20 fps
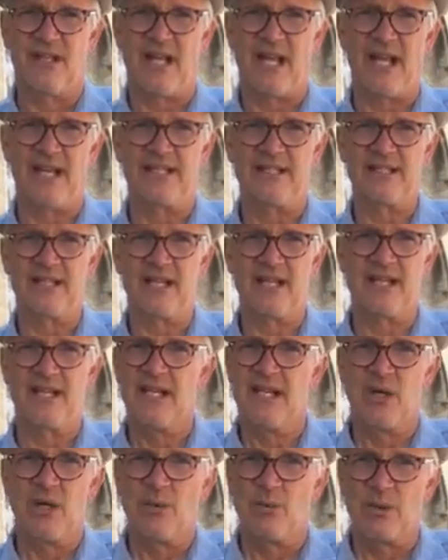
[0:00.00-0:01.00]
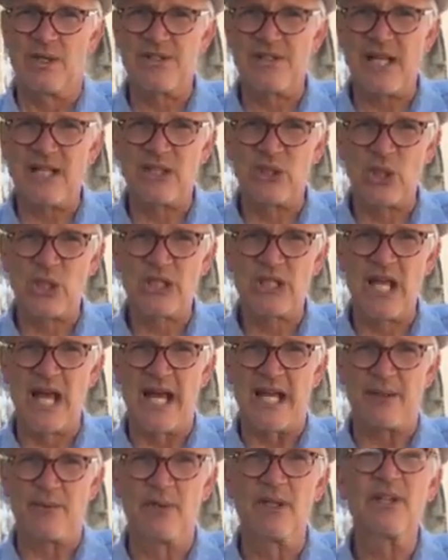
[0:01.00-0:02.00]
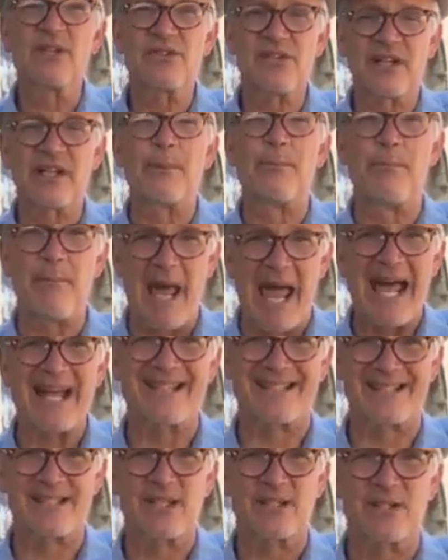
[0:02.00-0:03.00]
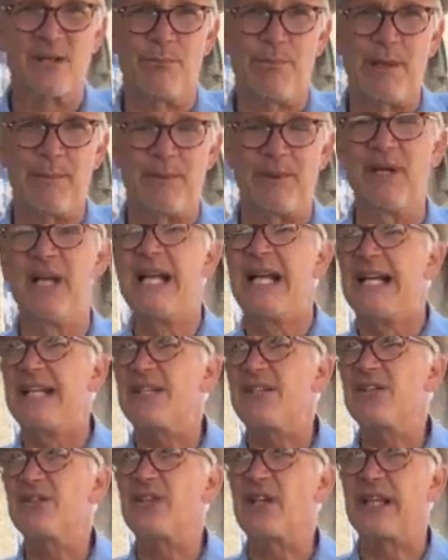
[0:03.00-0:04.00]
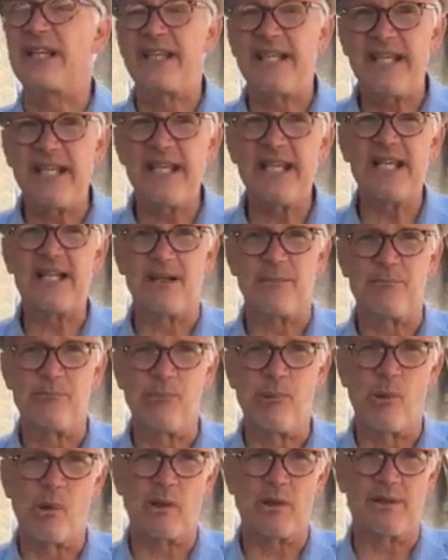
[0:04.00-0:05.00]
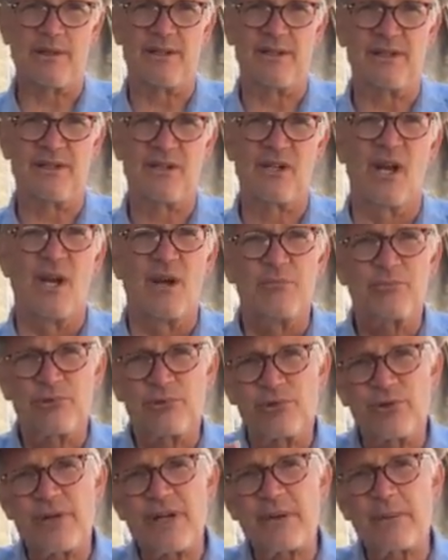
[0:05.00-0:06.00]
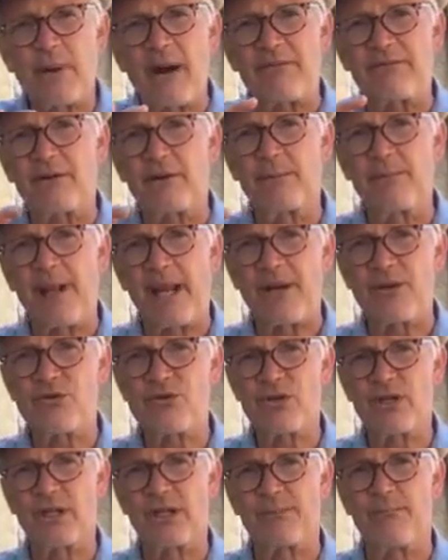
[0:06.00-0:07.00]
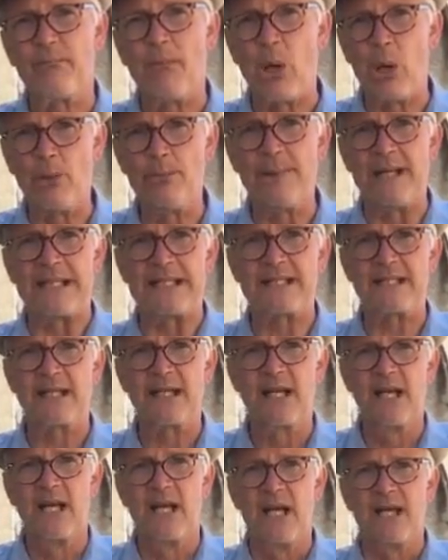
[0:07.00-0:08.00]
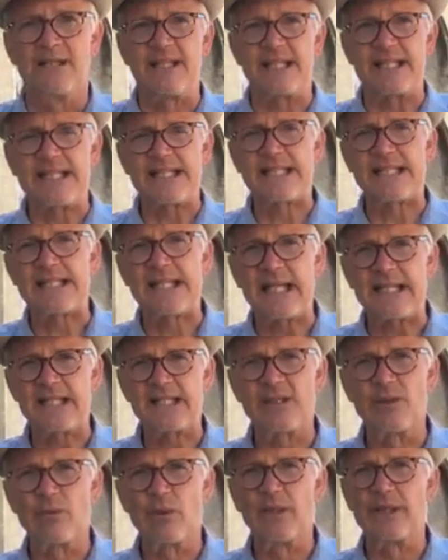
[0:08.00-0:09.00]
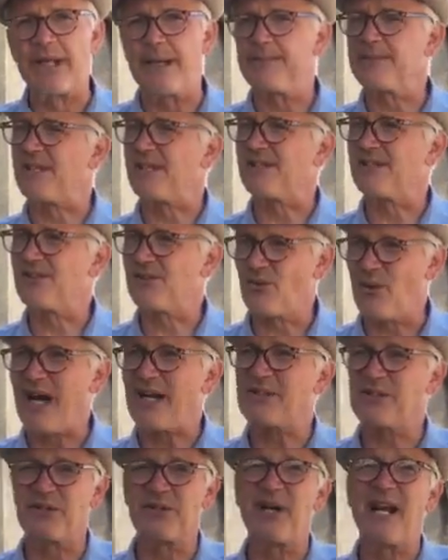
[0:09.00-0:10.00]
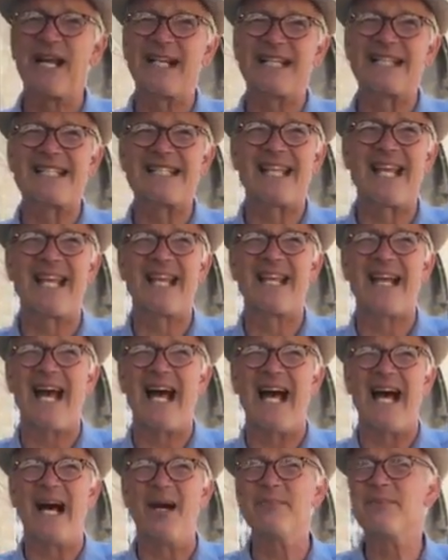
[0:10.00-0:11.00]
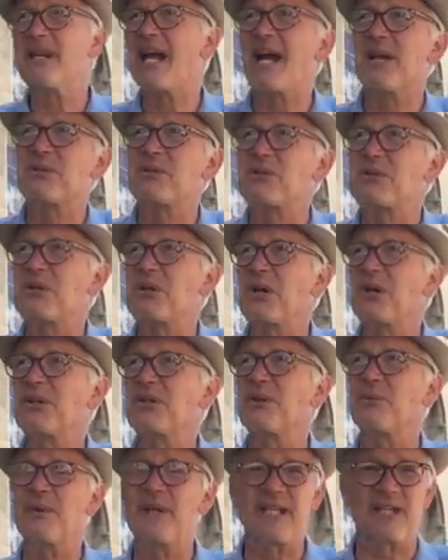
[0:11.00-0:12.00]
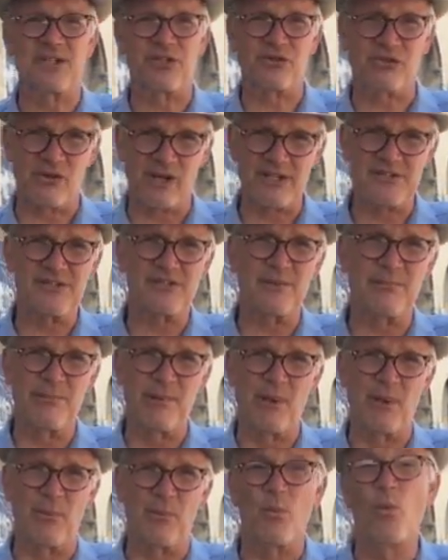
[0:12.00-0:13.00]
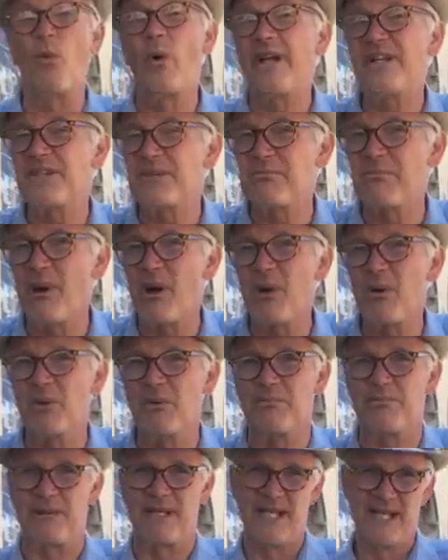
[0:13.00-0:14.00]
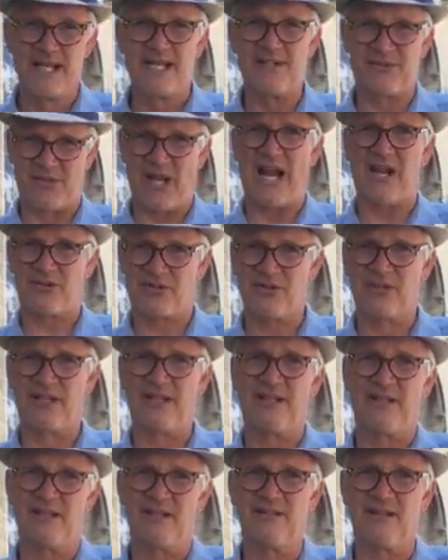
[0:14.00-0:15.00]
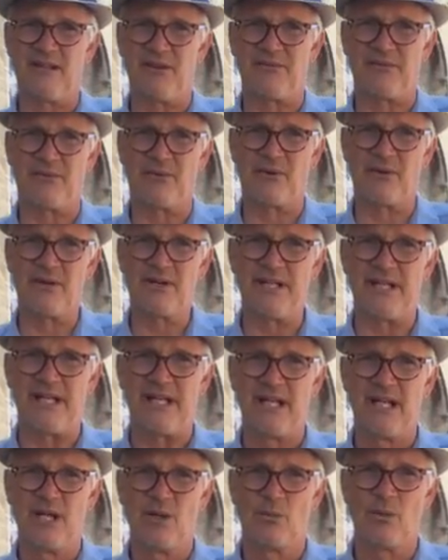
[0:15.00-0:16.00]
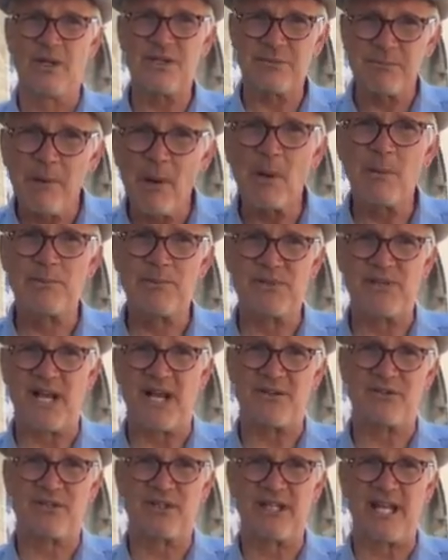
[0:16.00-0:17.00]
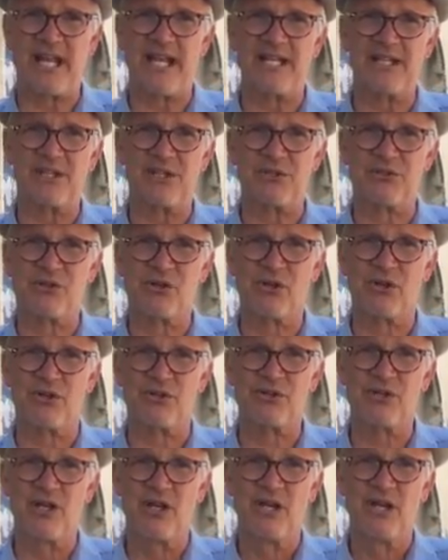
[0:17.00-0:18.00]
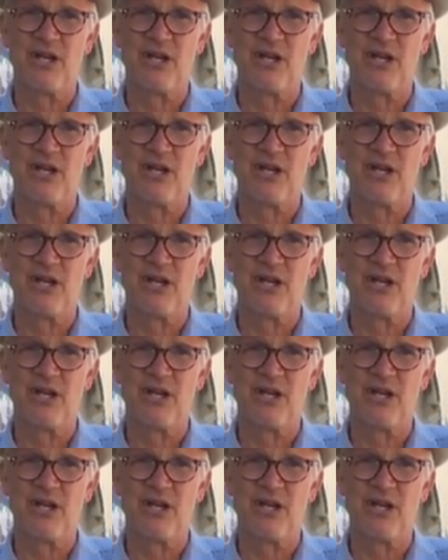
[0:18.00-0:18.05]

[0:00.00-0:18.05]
And what does that look like? Well, it looks like a mess to people. This is a key and important pre-Reformation moment that sets the world up to scratch their head and say, I'm not sure that we can trust the Pope. Which Pope is actually the authority? Which Pope is actually the head of the church?